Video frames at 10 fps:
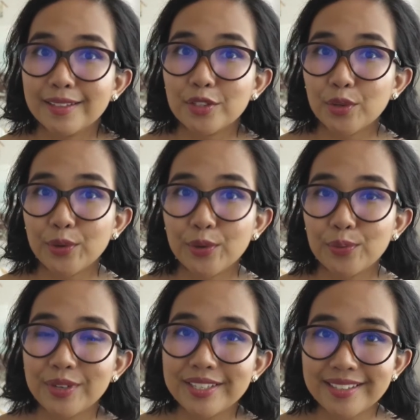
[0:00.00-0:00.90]

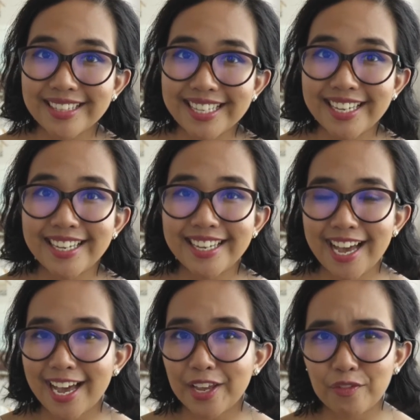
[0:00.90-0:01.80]
So recently,
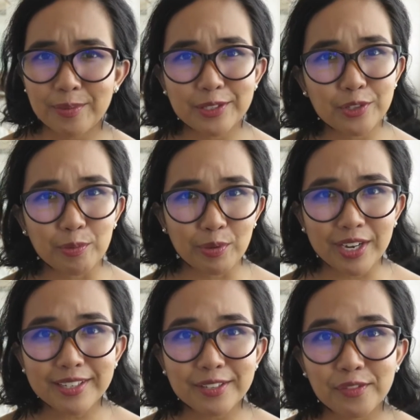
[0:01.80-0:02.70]
I have been
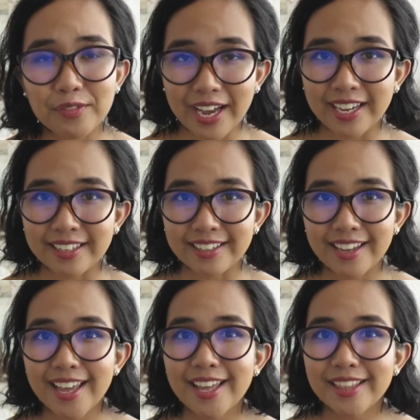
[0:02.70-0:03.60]
surprised to find
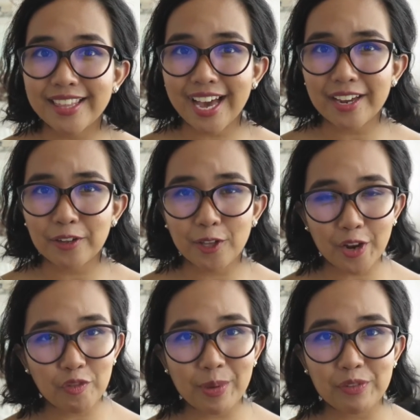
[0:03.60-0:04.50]
that a
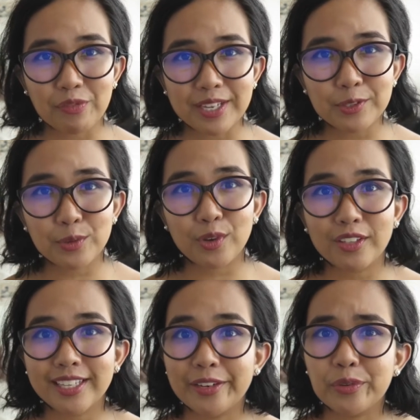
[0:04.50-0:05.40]
lot of my friends who
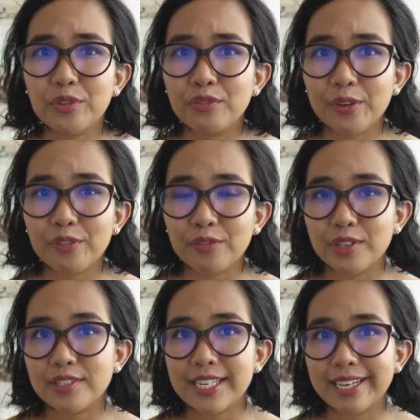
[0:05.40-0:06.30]
got tattooed for the
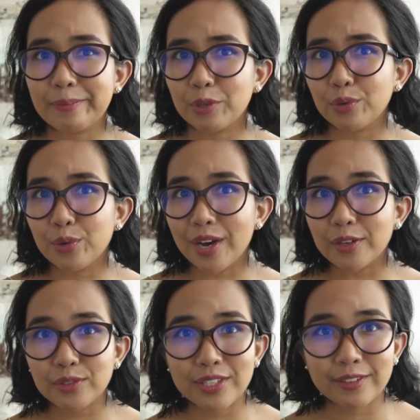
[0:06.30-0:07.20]
first time don't know
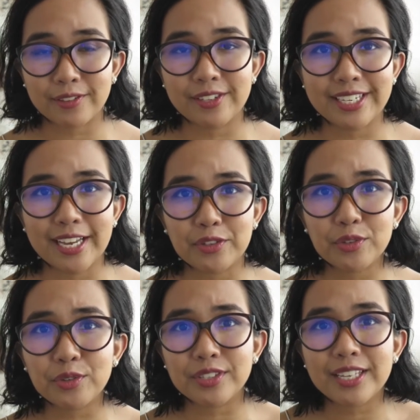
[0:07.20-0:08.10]
how to heal their
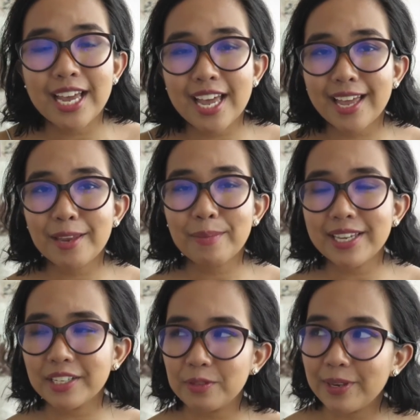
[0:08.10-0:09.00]
tattoos. In
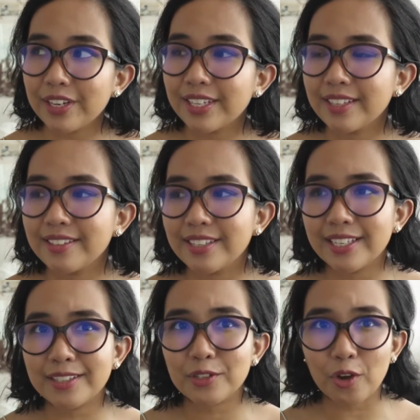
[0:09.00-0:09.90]
my experience,
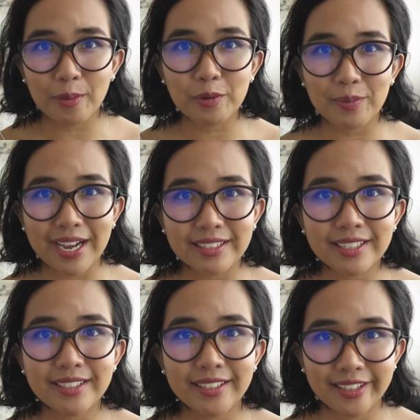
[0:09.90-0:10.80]
it's common
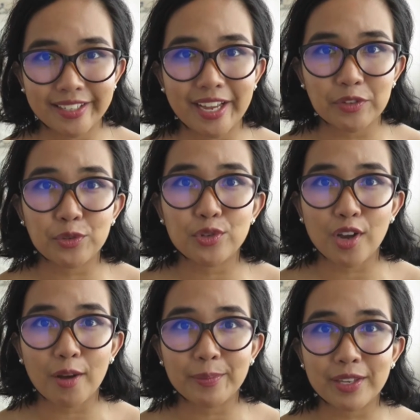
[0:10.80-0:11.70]
practice that the tattoo
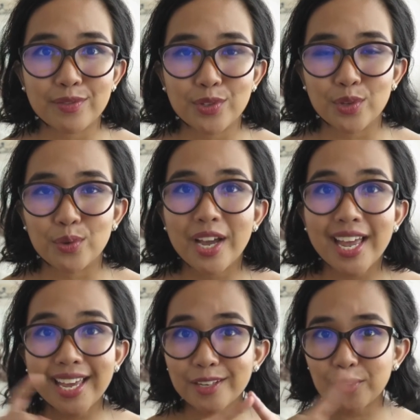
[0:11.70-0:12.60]
shop gives you
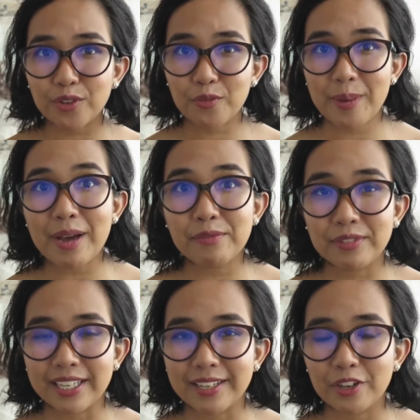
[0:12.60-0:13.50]
a sort of
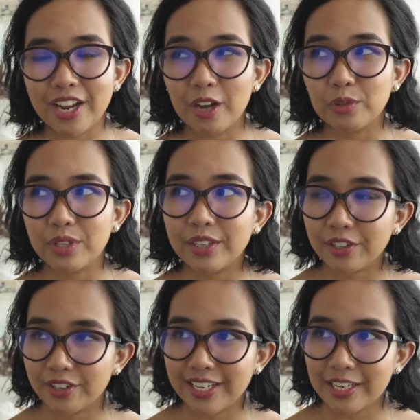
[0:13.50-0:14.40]
pamphlet on how to
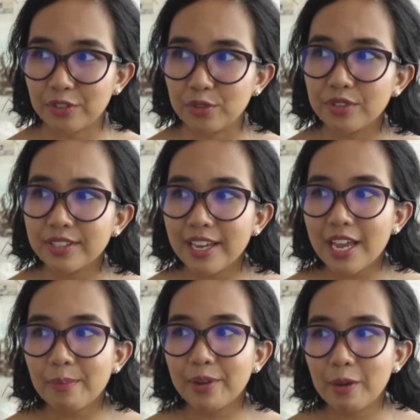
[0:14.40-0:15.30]
heal your tattoos,
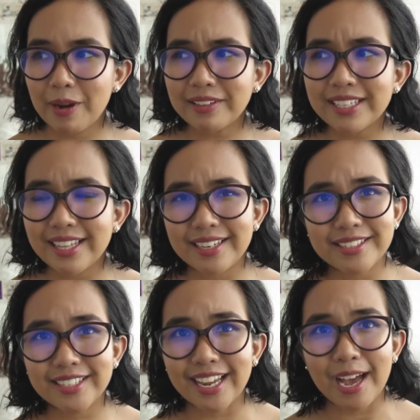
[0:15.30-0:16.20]
but apparently that
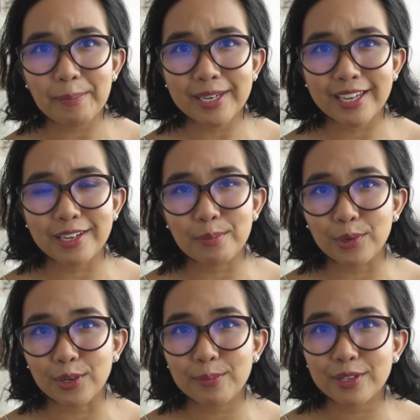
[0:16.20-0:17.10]
isn't happening
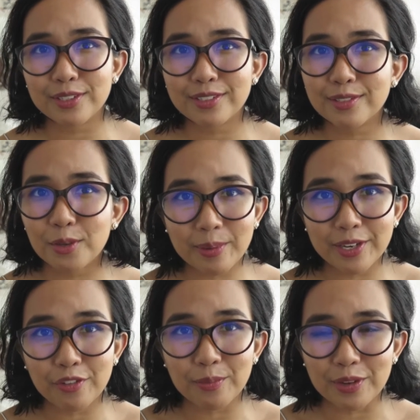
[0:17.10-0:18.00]
anymore because so
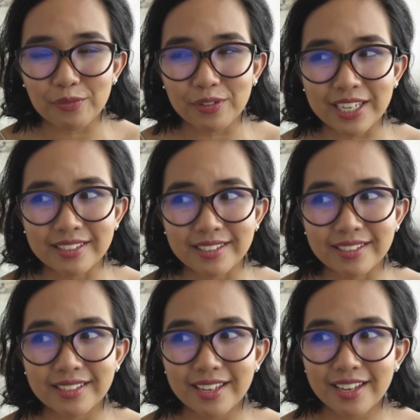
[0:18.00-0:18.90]
many of my
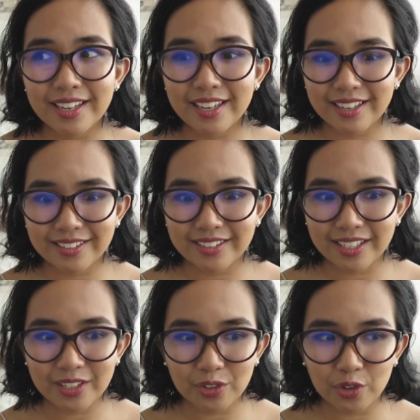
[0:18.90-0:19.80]
friends
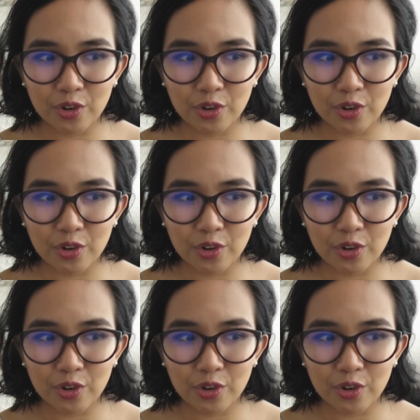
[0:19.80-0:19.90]
didn't